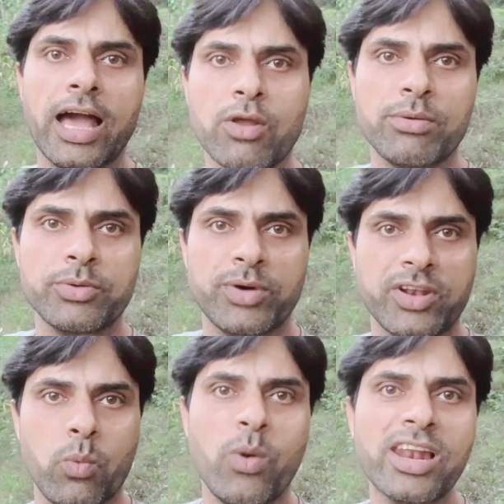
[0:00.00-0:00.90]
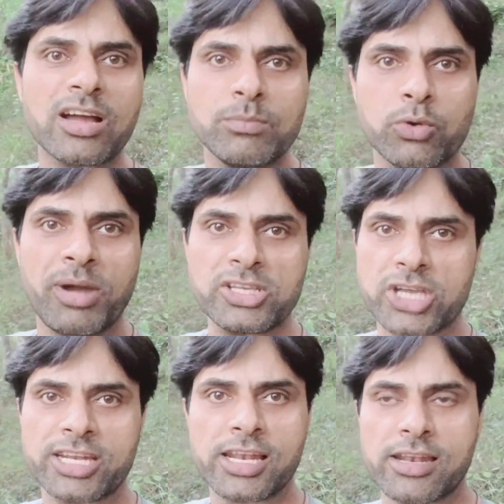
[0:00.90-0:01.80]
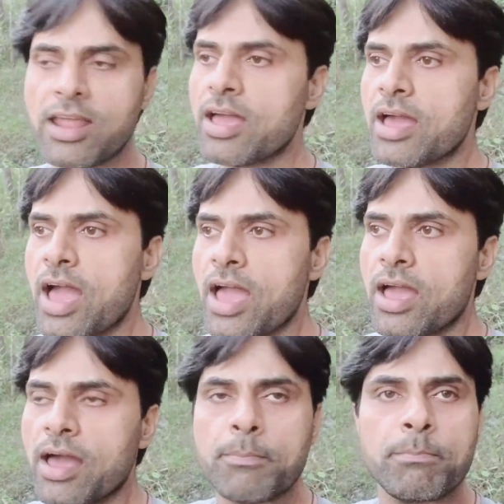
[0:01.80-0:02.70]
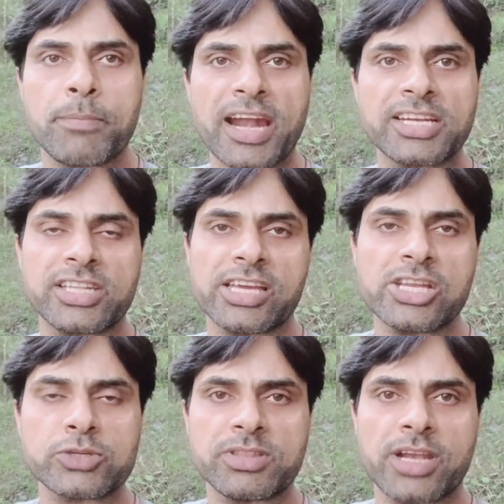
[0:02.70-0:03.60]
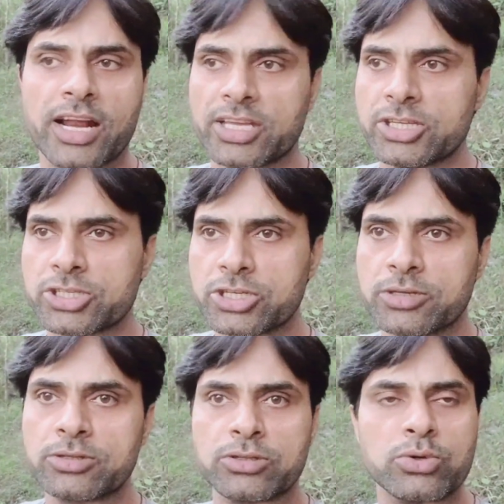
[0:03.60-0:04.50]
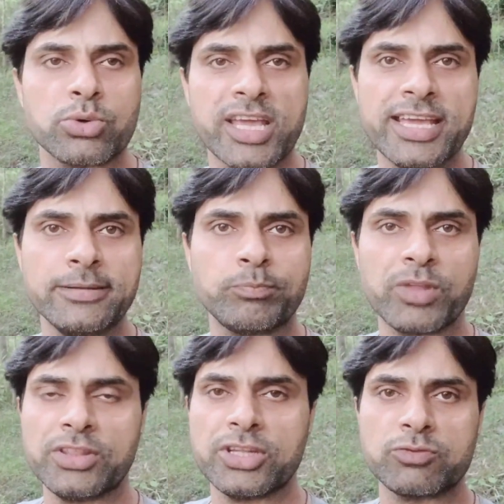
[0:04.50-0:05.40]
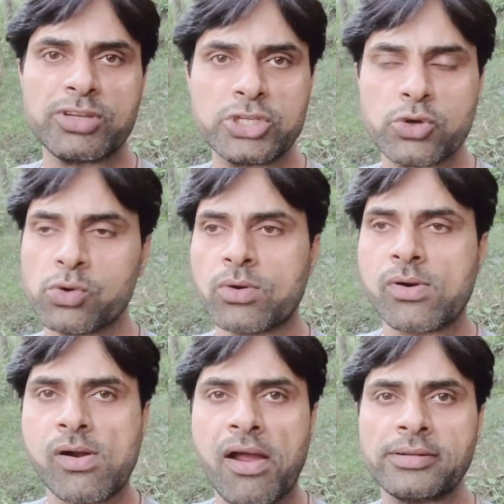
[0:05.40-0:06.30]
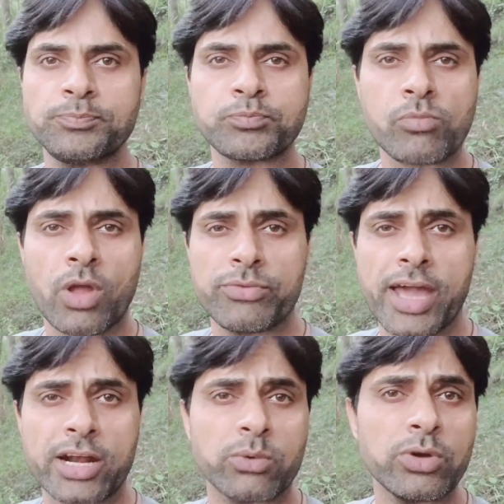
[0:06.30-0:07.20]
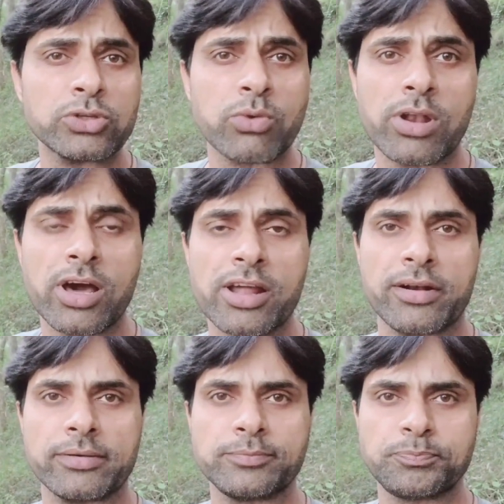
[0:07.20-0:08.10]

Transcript: Hello everyone, welcome to my channel Practice English with Rakesh. So today in this video we are going to learn